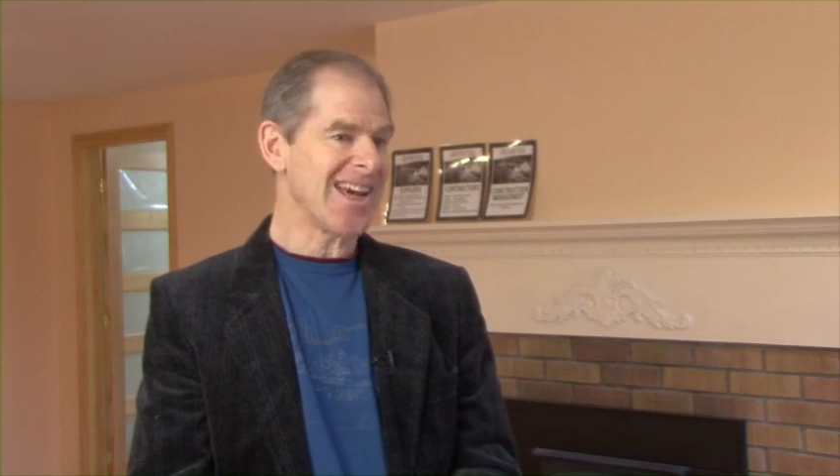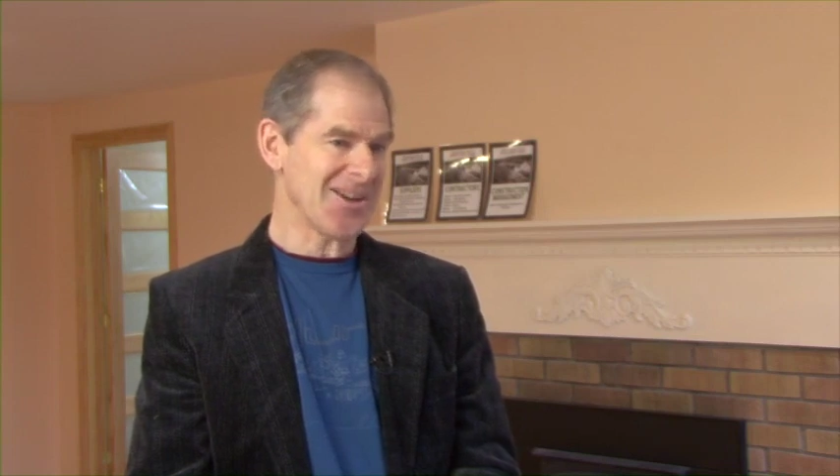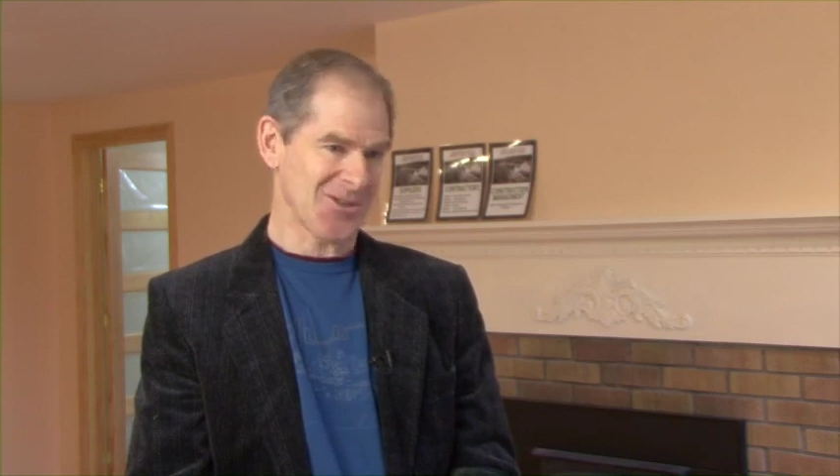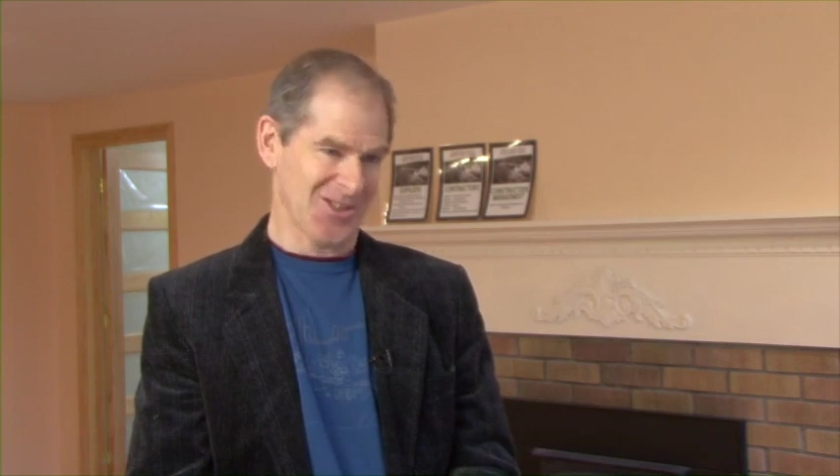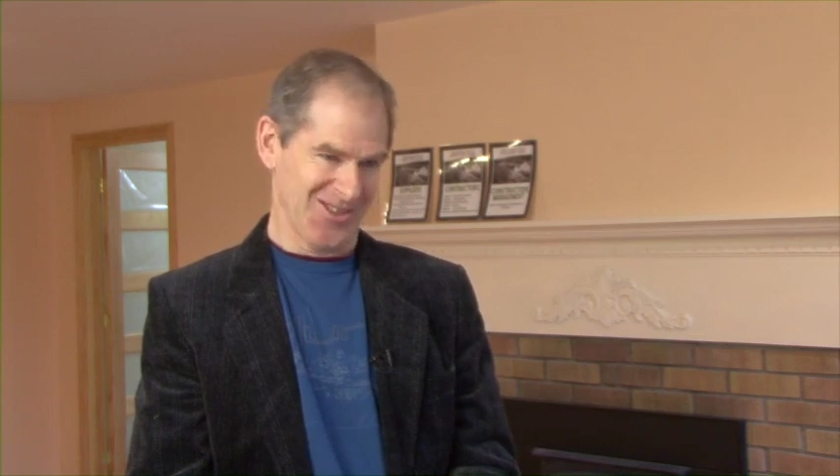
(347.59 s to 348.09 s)

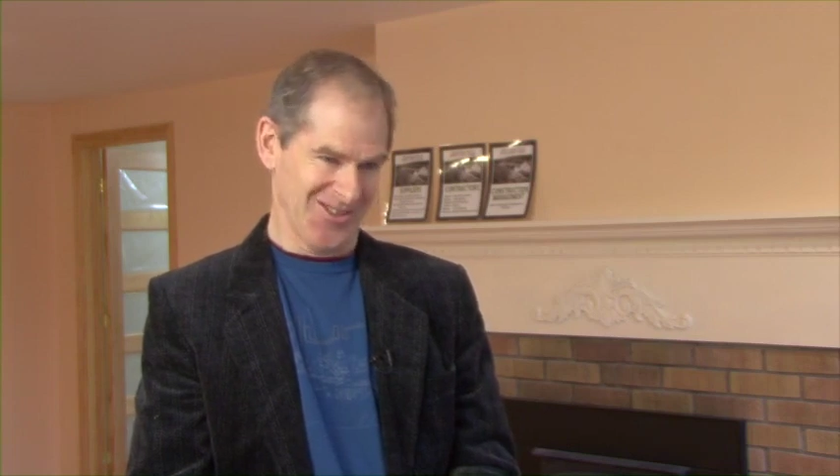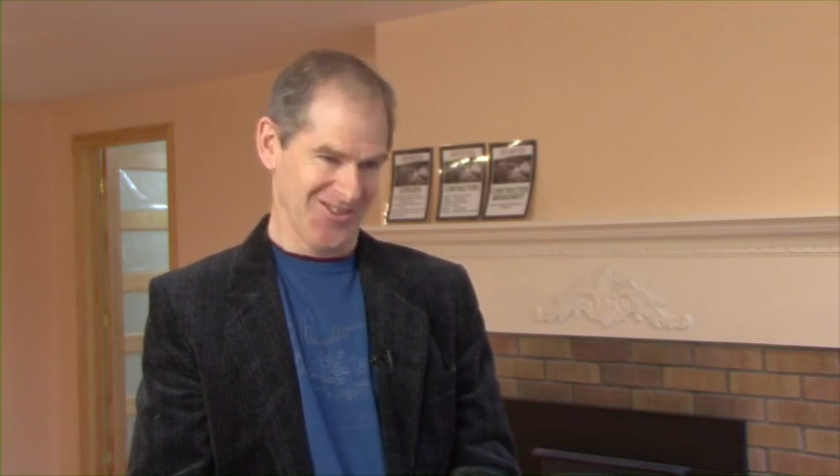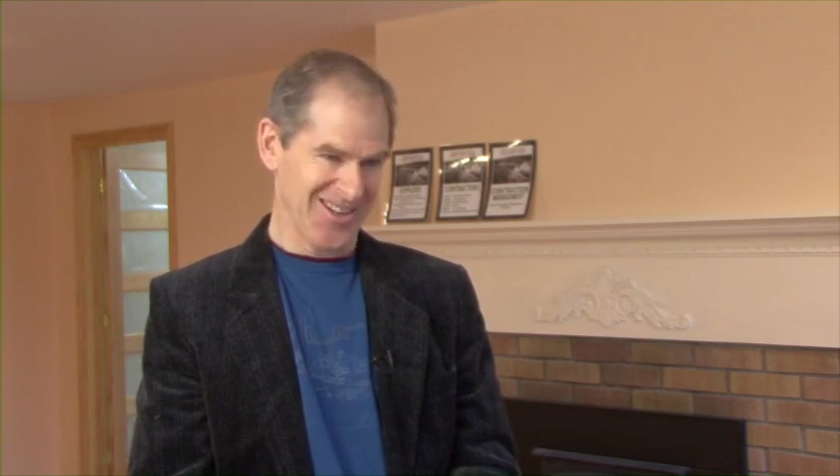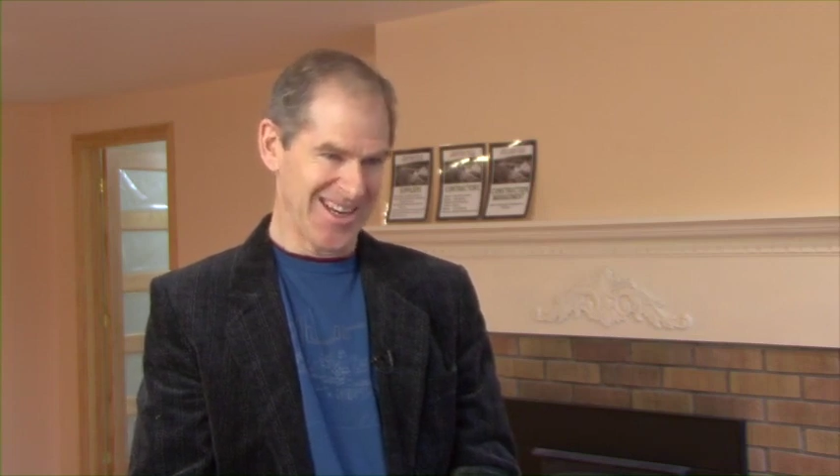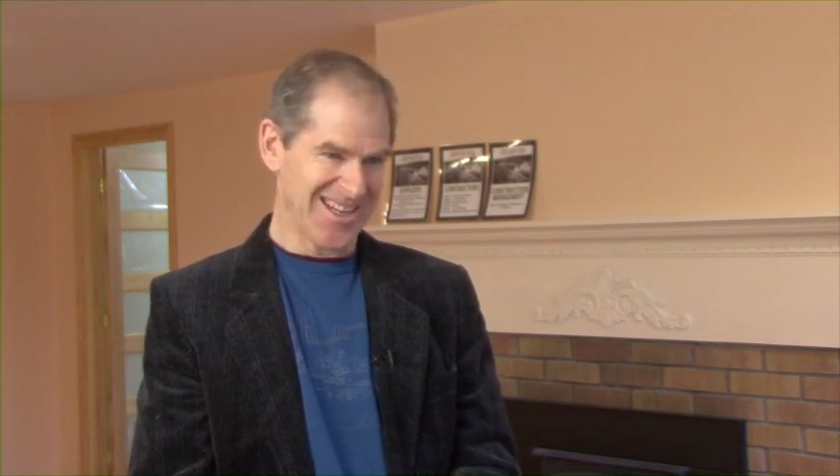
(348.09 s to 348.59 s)
house
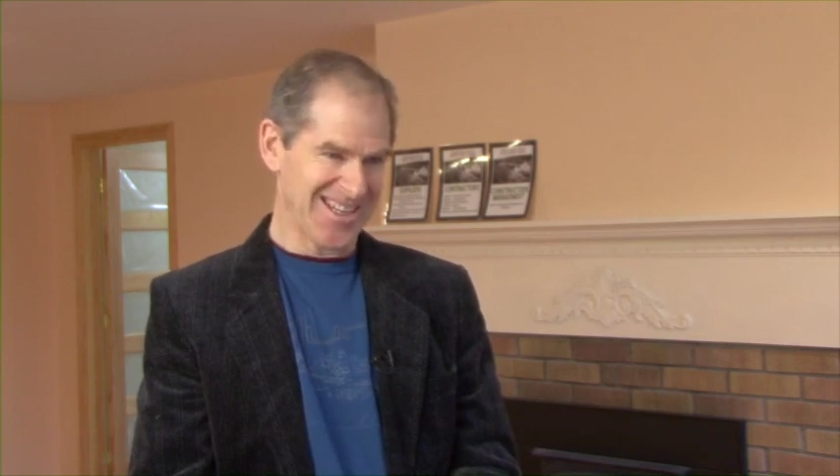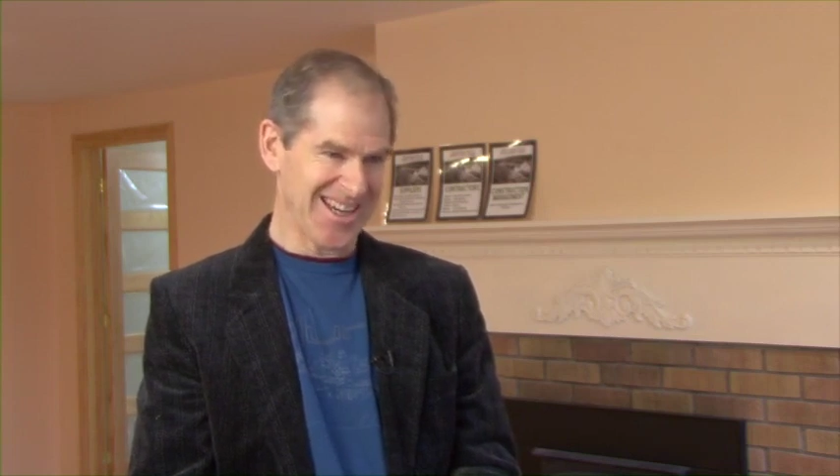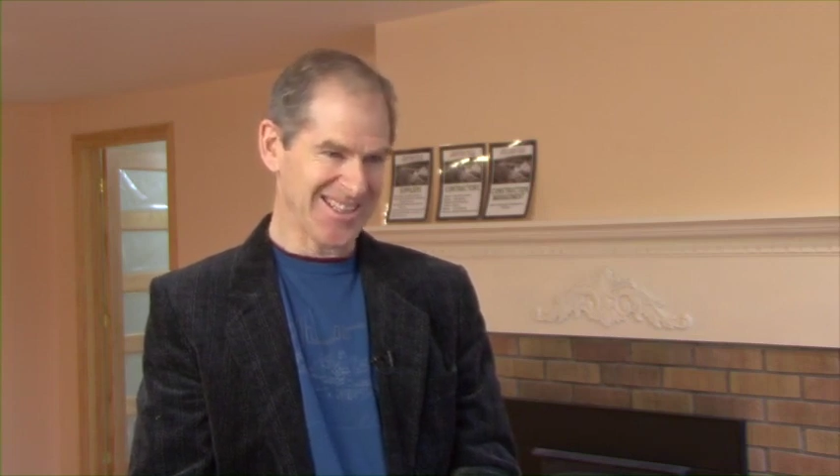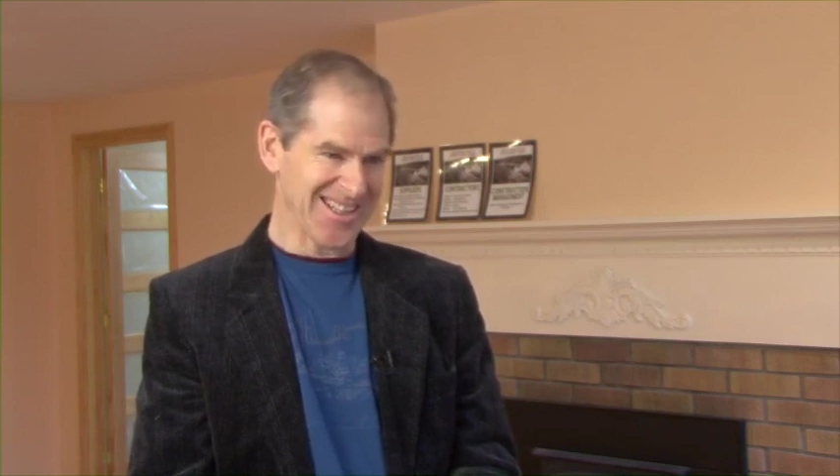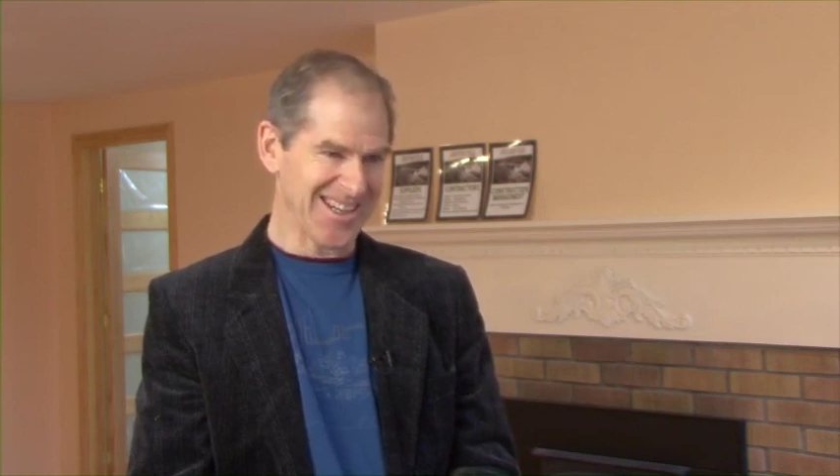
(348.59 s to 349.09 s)
when he
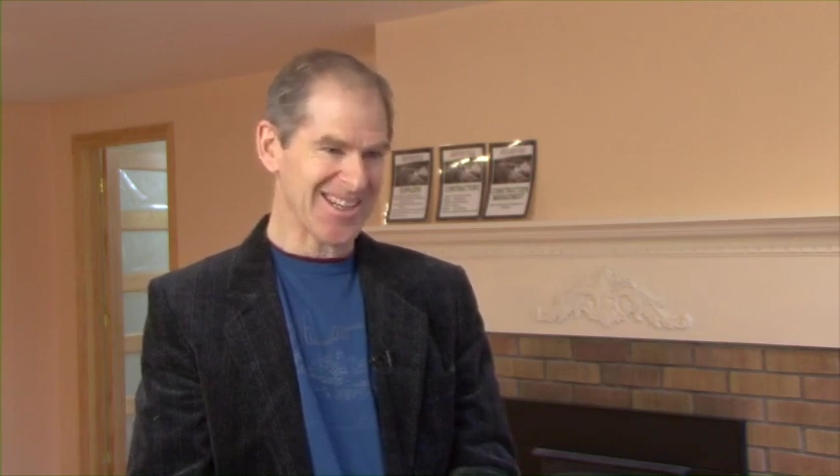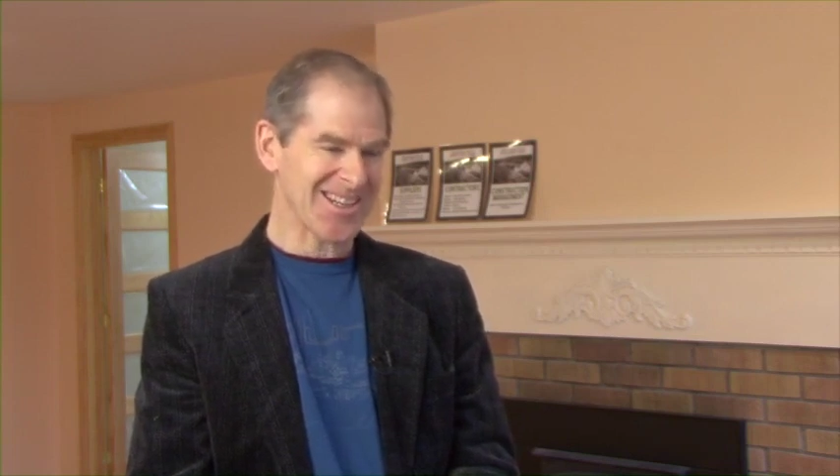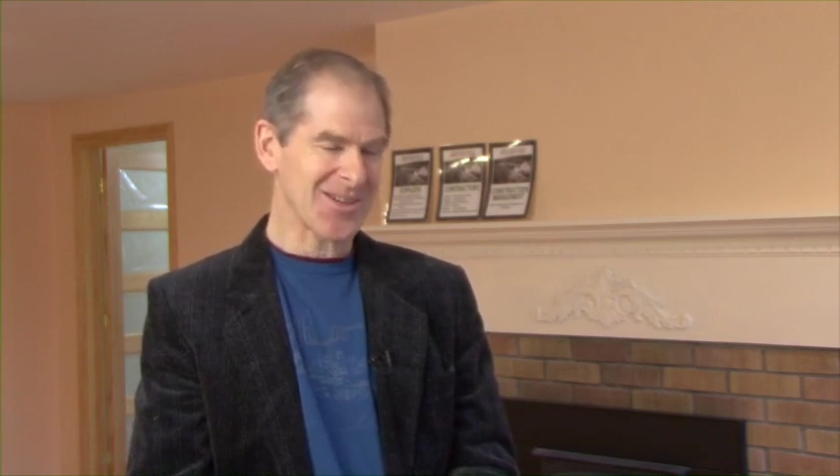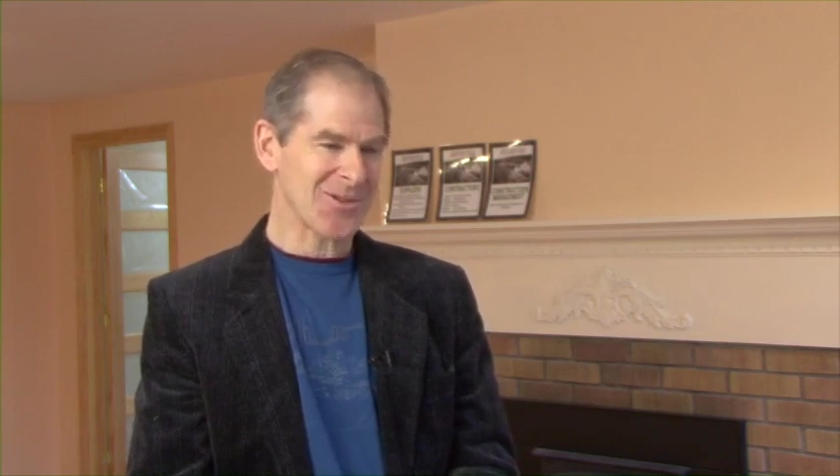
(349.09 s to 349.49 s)
tested it.